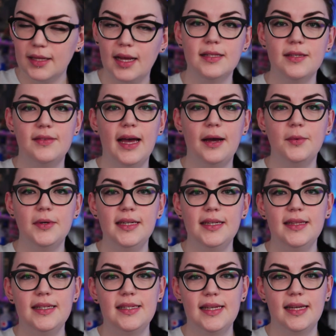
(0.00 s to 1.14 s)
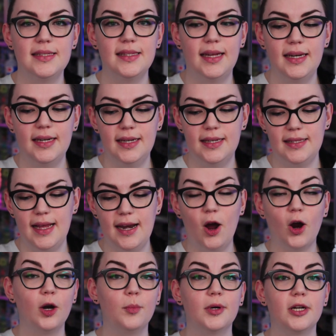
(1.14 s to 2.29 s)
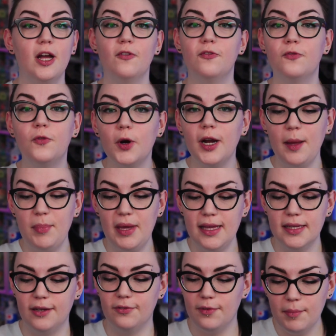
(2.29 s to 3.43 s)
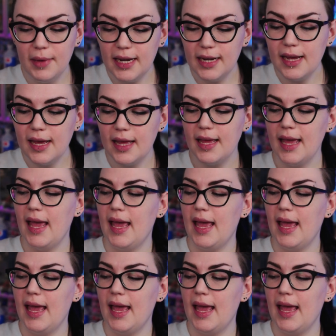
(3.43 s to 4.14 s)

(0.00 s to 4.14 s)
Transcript: the lines of that one in the sense that it is an art book for a piece of media